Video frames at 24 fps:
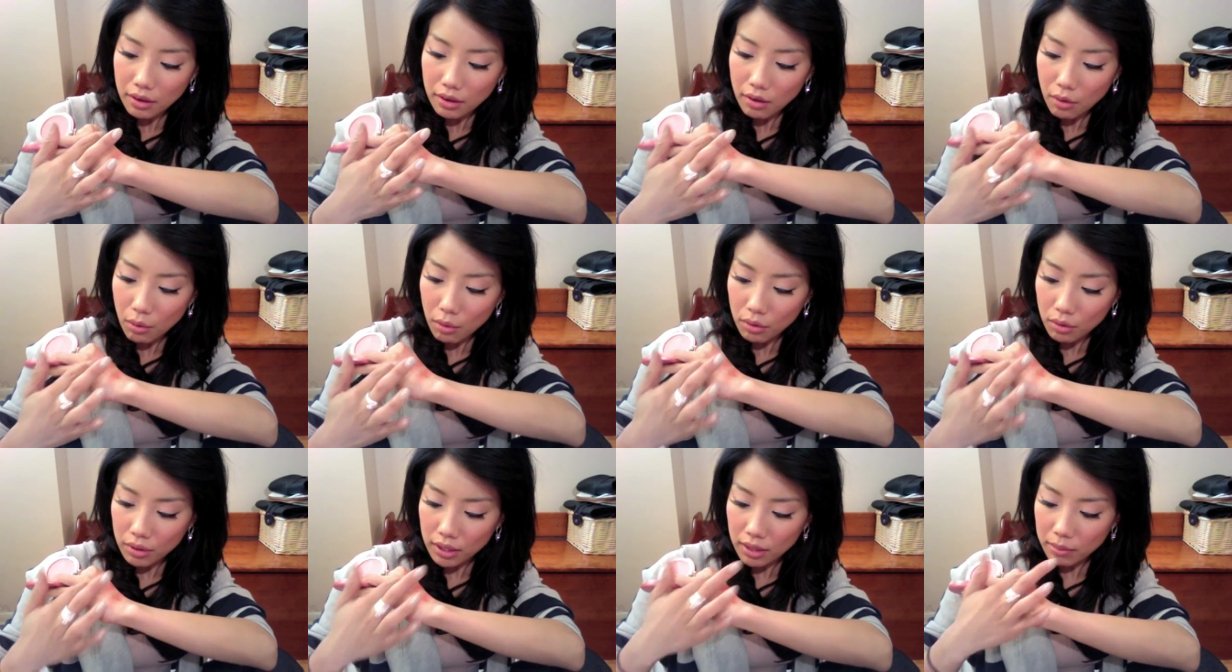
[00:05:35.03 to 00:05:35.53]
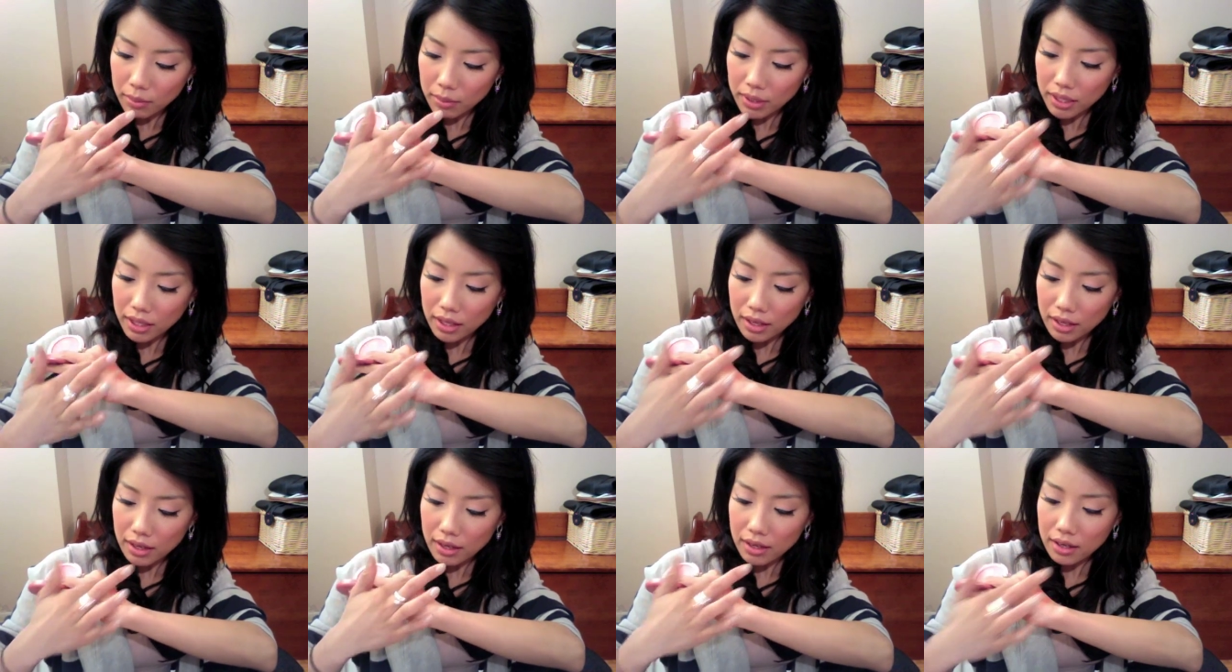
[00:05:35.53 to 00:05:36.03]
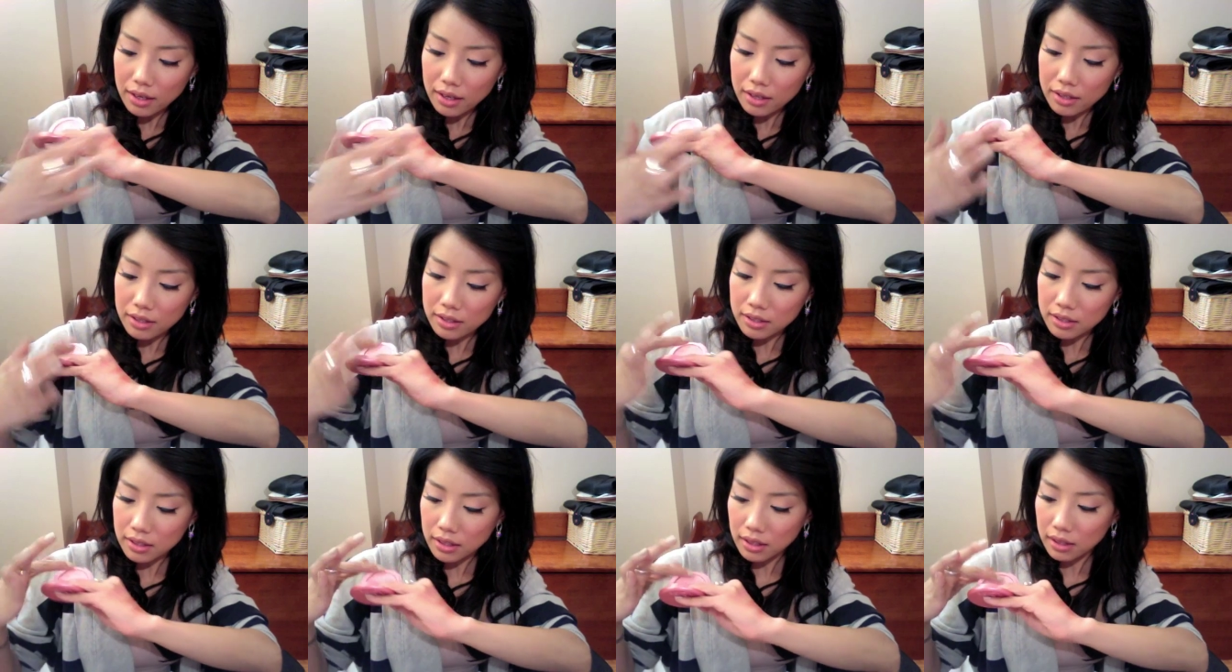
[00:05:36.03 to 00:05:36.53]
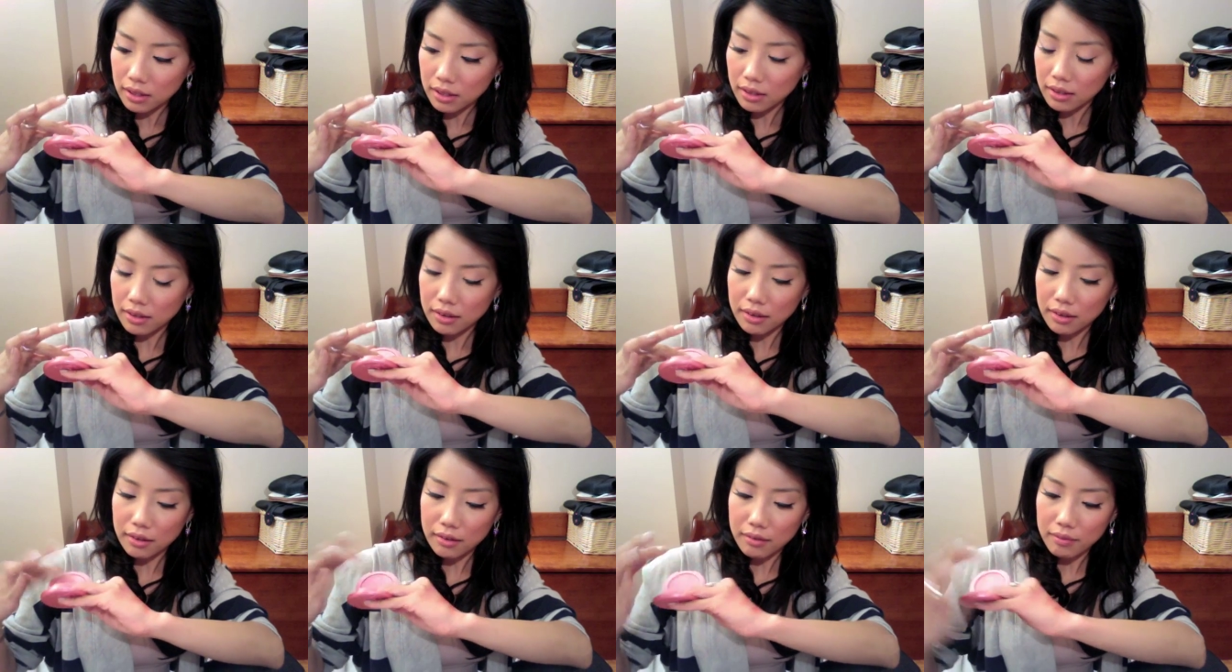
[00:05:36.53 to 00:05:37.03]
only because
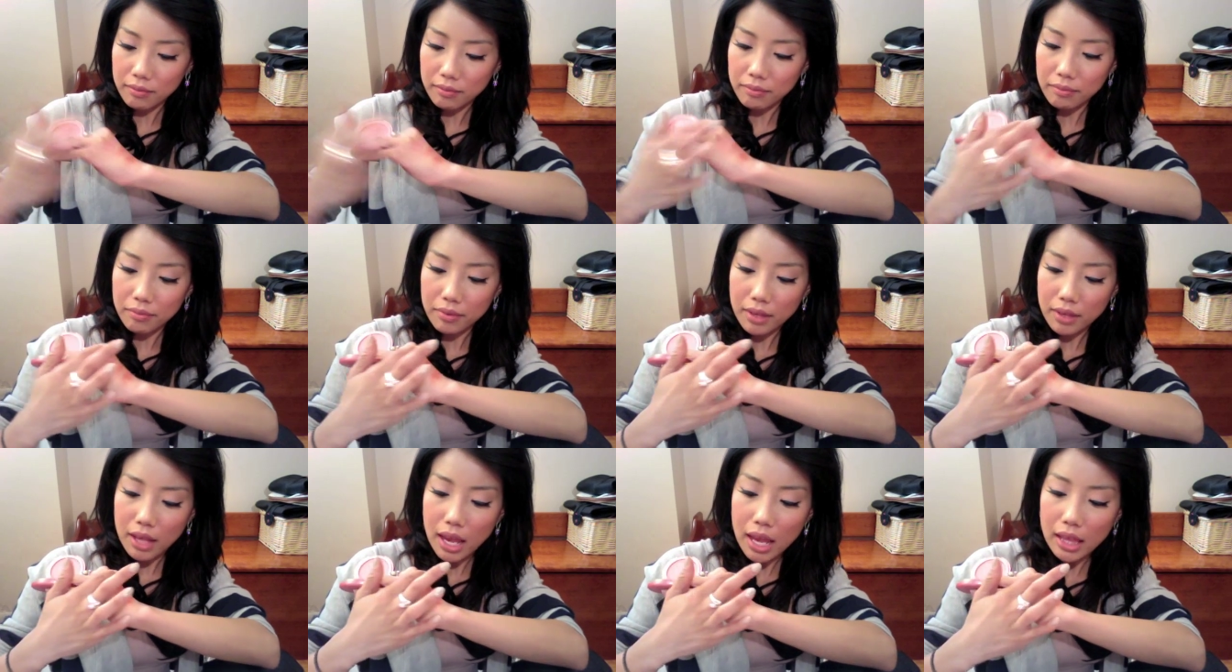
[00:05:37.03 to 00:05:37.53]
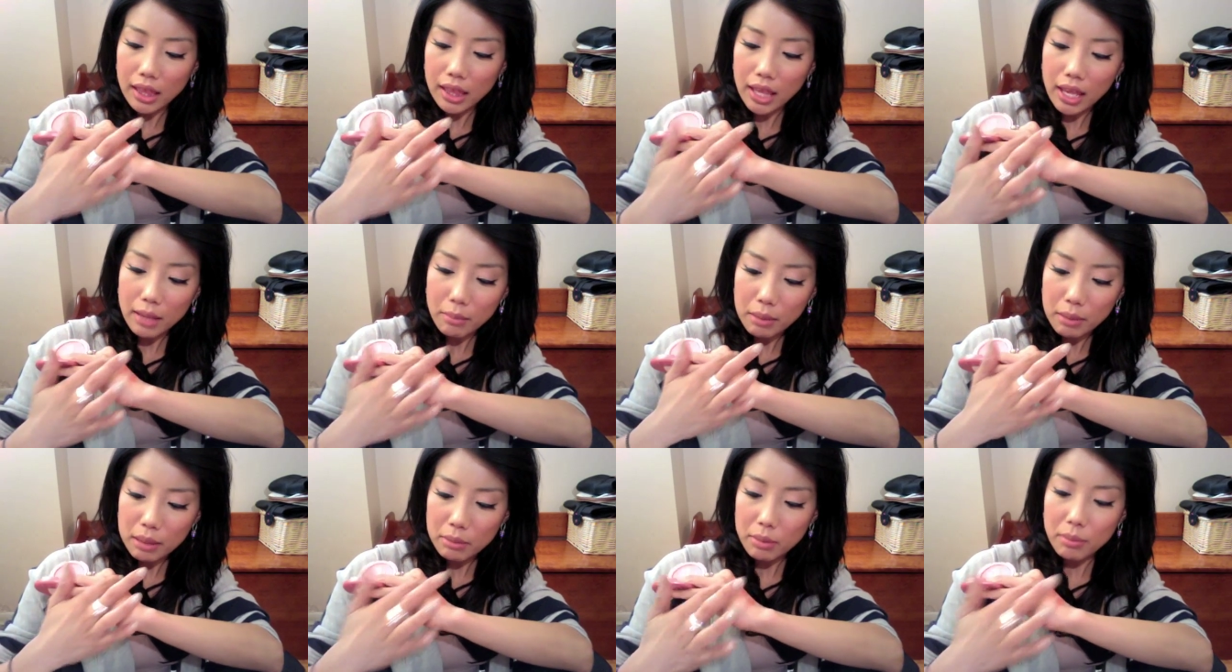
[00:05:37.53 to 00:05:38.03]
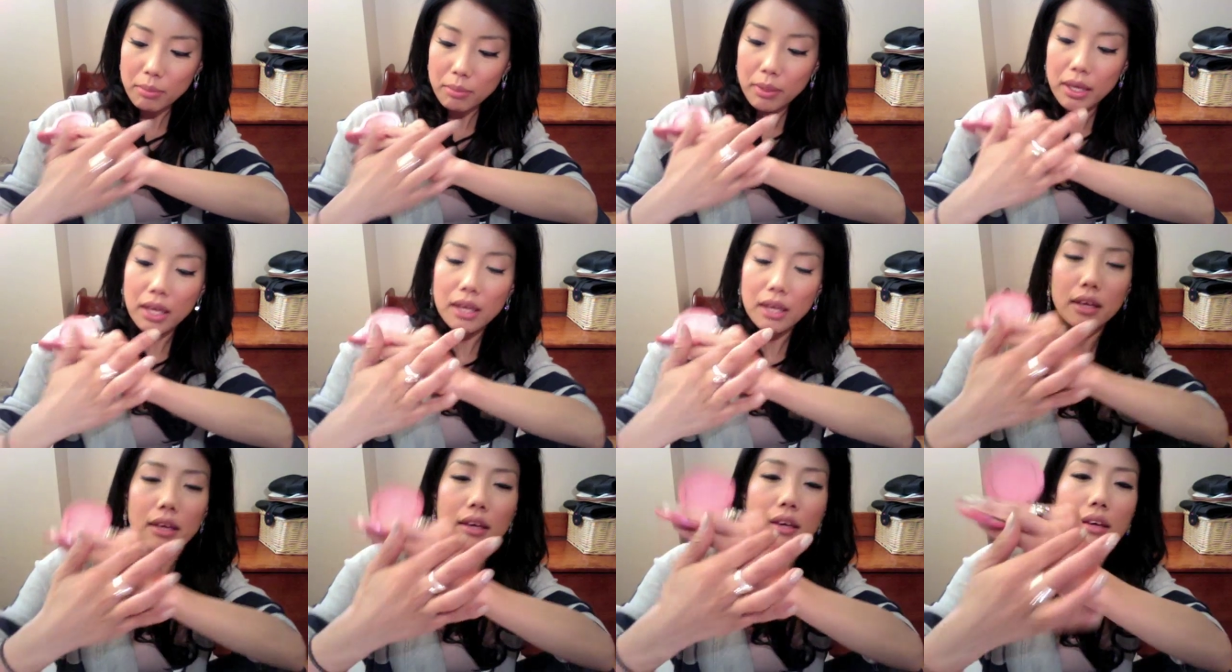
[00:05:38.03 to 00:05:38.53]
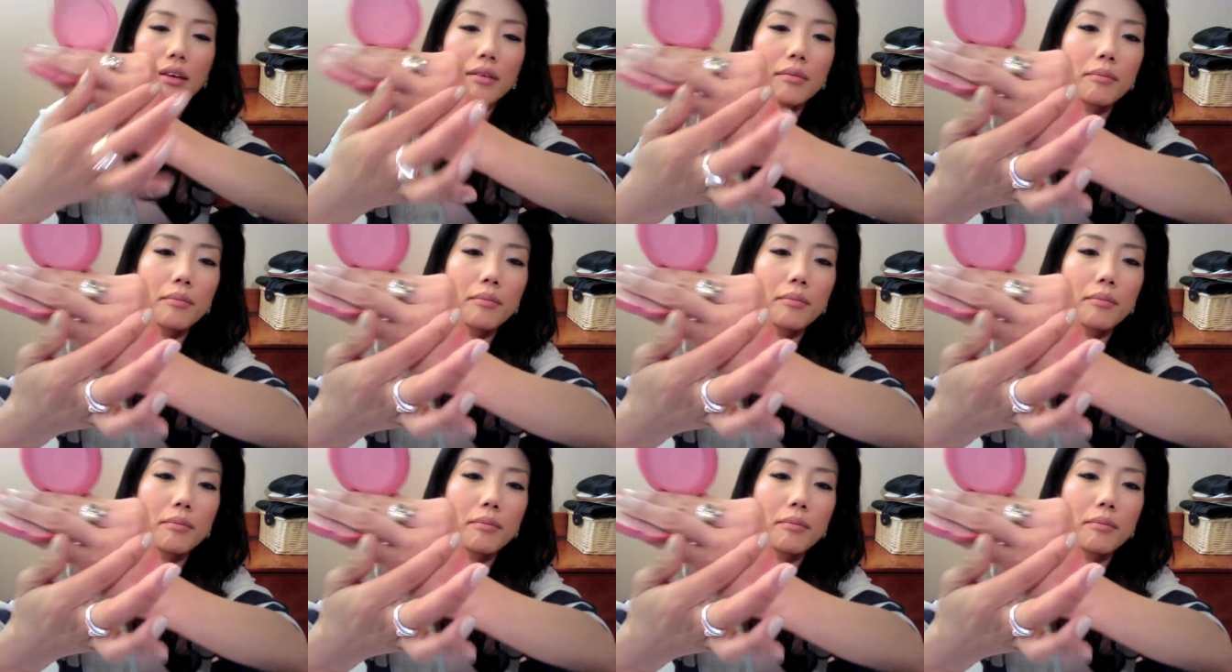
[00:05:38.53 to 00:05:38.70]
I like baby pink.